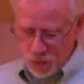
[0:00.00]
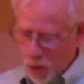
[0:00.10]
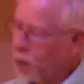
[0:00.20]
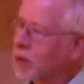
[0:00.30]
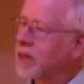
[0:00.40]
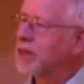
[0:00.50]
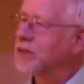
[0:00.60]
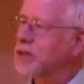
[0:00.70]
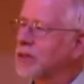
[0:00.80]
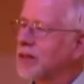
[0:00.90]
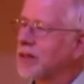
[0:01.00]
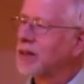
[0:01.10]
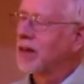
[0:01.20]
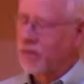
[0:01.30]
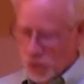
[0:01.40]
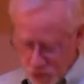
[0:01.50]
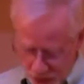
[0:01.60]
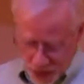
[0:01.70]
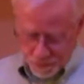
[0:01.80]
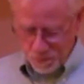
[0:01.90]
the holiness of your
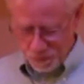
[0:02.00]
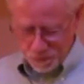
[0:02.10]
name.